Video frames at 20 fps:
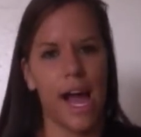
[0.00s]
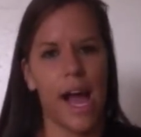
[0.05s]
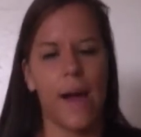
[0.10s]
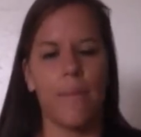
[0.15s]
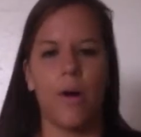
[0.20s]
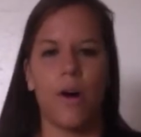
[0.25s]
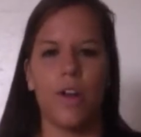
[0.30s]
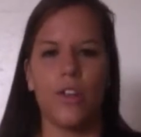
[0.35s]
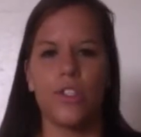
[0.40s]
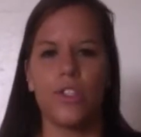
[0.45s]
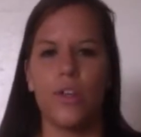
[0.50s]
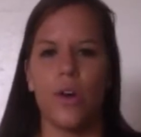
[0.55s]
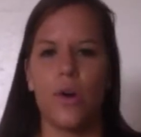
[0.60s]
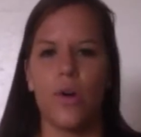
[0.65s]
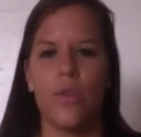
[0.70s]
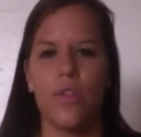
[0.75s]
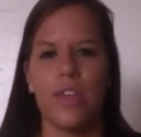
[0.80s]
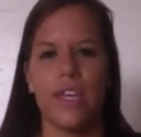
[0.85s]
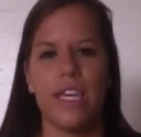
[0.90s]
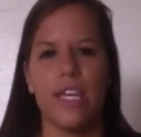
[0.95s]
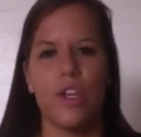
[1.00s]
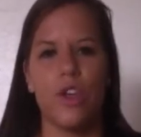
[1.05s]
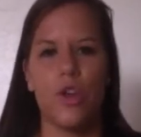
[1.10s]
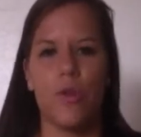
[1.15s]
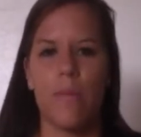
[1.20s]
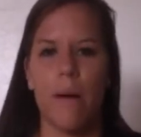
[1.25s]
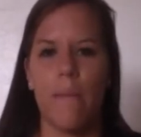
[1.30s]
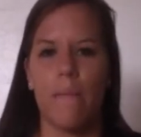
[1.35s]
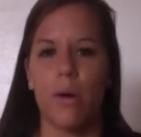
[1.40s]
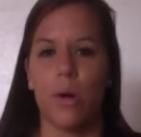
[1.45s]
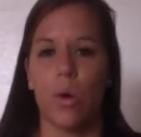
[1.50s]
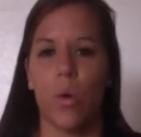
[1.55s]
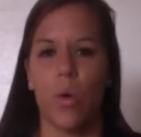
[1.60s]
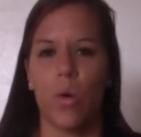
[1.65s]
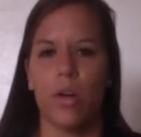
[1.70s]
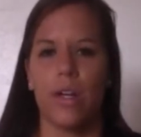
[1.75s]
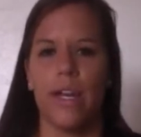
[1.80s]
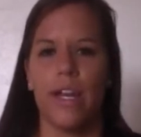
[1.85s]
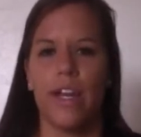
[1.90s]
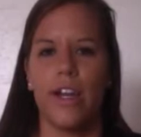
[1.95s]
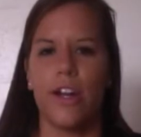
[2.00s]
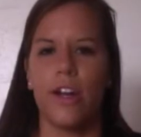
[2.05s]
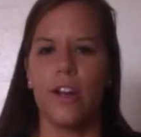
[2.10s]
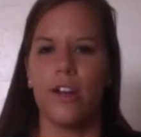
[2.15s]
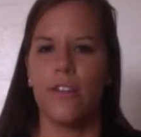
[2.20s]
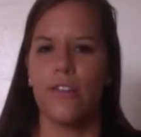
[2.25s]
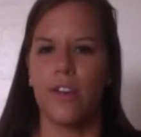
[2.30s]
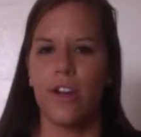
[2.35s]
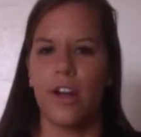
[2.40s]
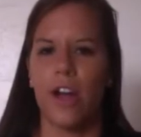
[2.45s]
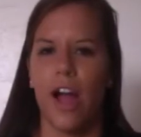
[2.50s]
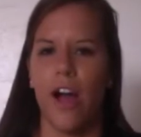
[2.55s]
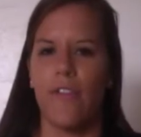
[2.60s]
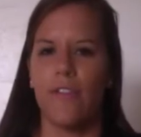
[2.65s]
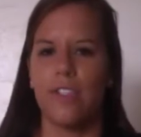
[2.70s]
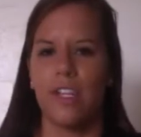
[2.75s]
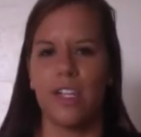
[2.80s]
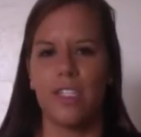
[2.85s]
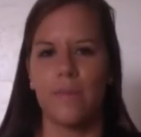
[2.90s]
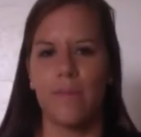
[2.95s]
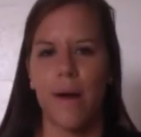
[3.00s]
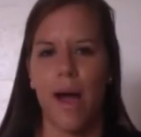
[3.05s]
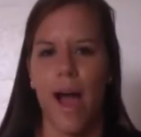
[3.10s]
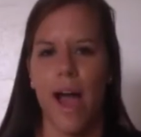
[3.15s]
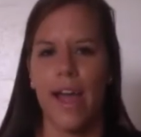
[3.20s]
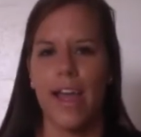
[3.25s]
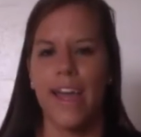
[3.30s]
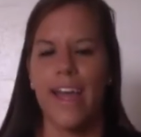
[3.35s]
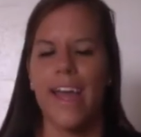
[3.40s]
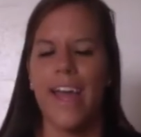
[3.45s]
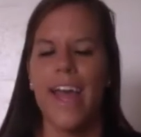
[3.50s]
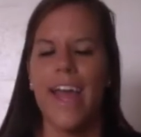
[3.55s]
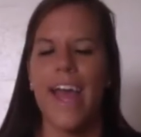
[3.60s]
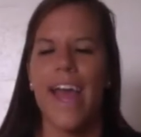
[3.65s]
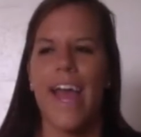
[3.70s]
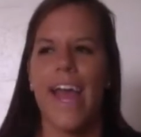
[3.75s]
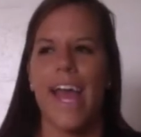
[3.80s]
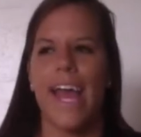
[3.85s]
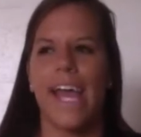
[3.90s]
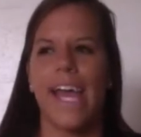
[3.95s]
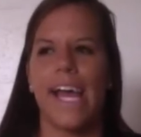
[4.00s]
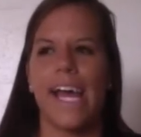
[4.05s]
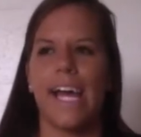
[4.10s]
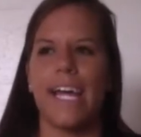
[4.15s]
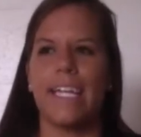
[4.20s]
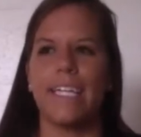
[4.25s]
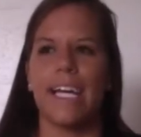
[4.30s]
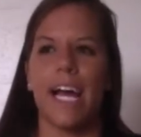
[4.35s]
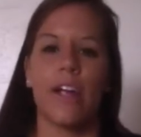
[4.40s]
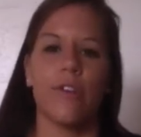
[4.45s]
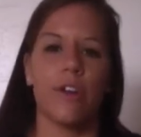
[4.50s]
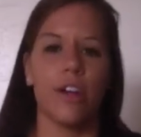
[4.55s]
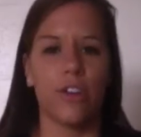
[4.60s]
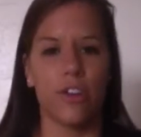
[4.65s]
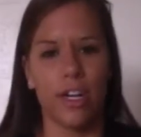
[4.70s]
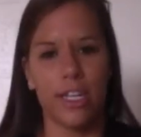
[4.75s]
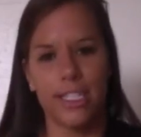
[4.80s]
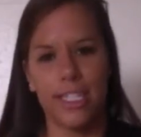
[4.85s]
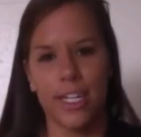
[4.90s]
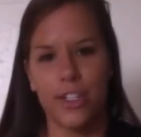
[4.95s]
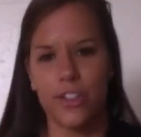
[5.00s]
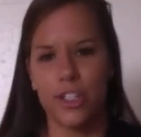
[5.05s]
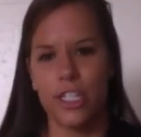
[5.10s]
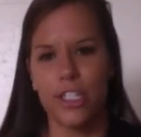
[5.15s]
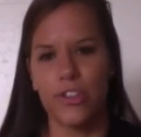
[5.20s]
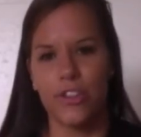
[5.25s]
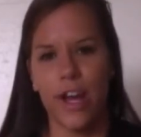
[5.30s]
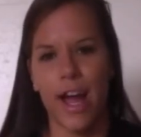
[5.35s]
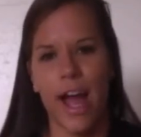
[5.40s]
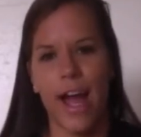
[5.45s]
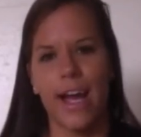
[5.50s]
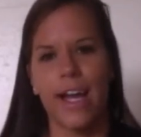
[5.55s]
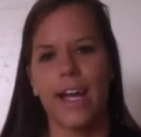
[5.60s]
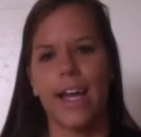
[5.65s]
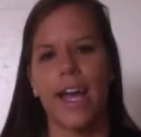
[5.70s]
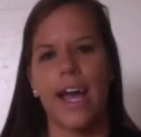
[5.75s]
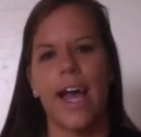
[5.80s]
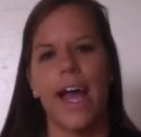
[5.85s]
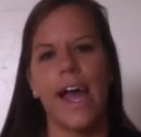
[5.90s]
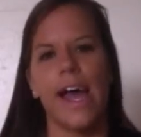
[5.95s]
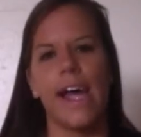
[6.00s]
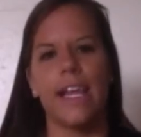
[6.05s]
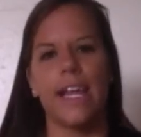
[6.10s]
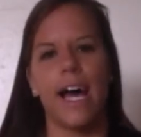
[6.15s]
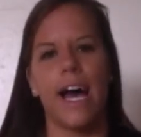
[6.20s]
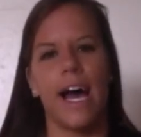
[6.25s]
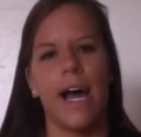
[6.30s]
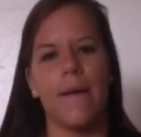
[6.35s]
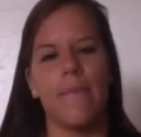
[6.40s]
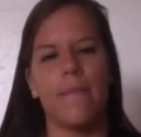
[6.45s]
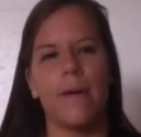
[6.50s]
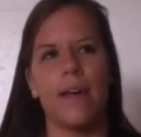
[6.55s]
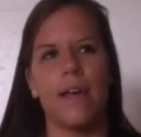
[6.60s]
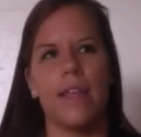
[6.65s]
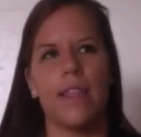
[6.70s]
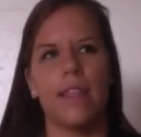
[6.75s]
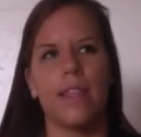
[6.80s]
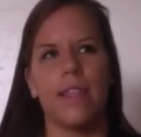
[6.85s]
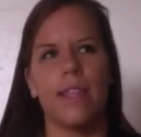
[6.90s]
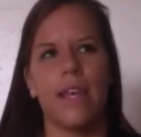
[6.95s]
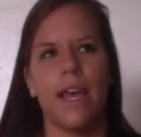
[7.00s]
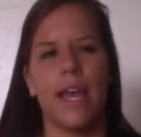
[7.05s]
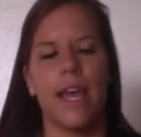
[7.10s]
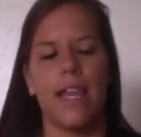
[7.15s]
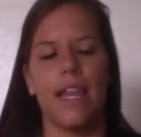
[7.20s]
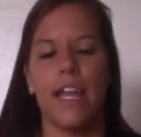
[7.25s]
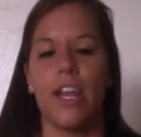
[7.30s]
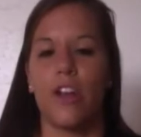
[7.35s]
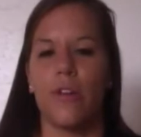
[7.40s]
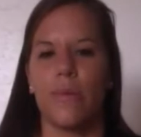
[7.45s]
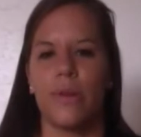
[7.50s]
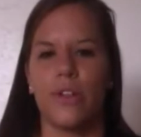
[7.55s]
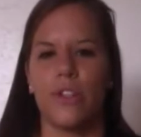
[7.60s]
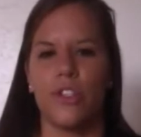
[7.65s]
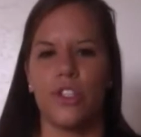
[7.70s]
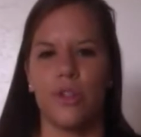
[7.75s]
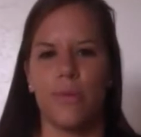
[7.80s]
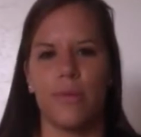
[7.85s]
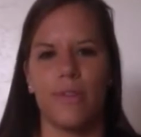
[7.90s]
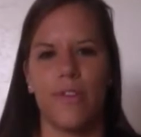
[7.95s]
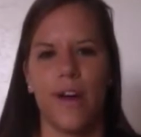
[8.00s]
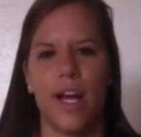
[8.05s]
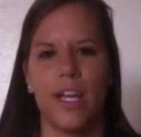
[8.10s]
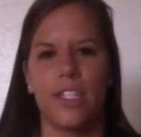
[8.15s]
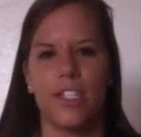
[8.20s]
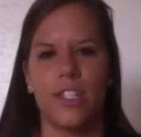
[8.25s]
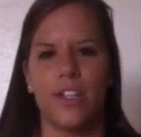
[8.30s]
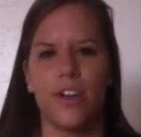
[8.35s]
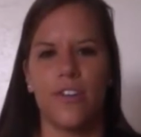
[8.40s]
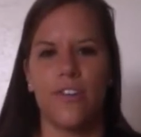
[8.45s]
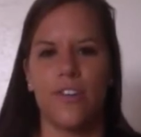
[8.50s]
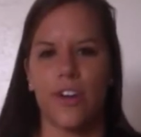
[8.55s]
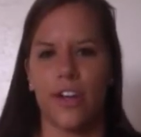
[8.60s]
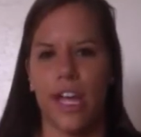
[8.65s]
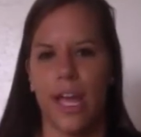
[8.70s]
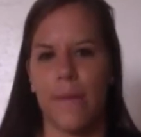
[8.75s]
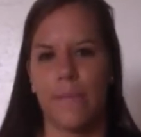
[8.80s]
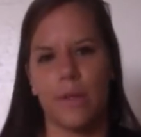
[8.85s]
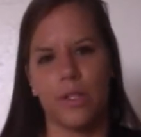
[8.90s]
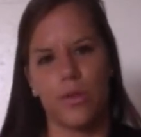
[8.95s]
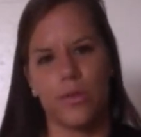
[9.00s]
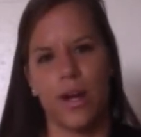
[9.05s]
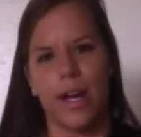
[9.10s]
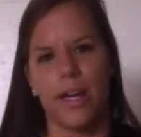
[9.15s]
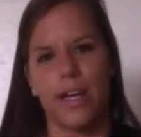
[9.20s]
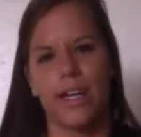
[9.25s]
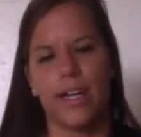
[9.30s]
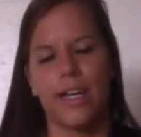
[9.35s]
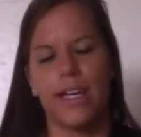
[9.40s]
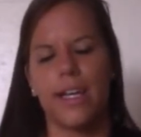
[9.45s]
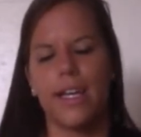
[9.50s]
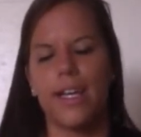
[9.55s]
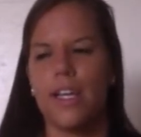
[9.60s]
I'm also the new member coordinator for Alpha Delta Pi, and I run cross country and track, and I'm an intramural supervisor for Campus Rec.